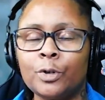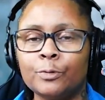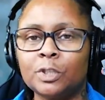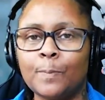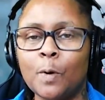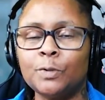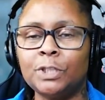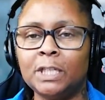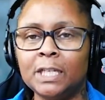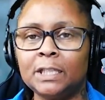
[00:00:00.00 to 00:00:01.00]
order was
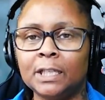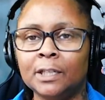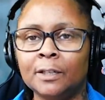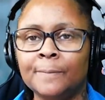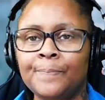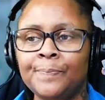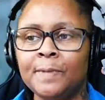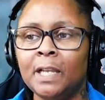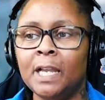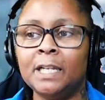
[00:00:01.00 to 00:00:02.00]
supposed to get there
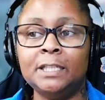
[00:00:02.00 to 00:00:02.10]
and